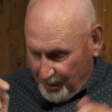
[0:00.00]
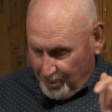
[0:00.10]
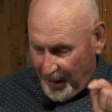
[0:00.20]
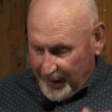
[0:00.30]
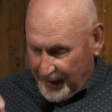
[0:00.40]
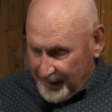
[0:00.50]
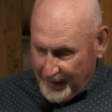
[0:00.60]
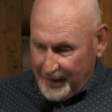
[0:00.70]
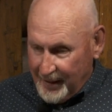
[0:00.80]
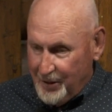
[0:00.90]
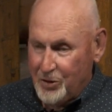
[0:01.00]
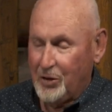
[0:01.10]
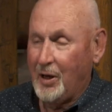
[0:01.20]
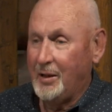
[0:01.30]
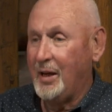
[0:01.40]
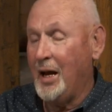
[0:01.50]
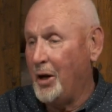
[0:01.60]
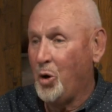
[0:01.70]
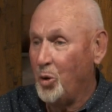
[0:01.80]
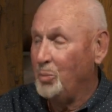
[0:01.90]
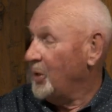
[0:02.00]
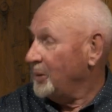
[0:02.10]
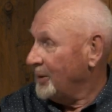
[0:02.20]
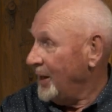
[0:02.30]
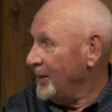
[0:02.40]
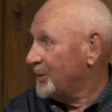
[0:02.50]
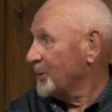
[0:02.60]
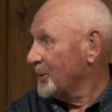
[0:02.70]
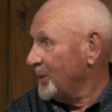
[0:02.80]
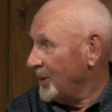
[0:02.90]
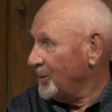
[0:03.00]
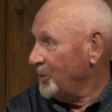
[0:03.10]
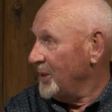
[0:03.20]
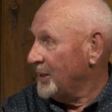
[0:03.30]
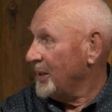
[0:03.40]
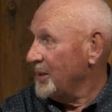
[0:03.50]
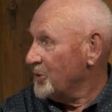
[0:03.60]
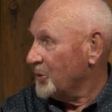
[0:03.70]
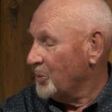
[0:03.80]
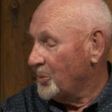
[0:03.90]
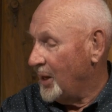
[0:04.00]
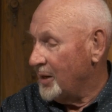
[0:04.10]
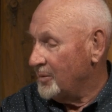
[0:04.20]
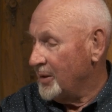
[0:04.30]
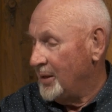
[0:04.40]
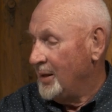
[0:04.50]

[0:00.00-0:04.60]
pecking the keys at, at home at night or on the weekends or whatever,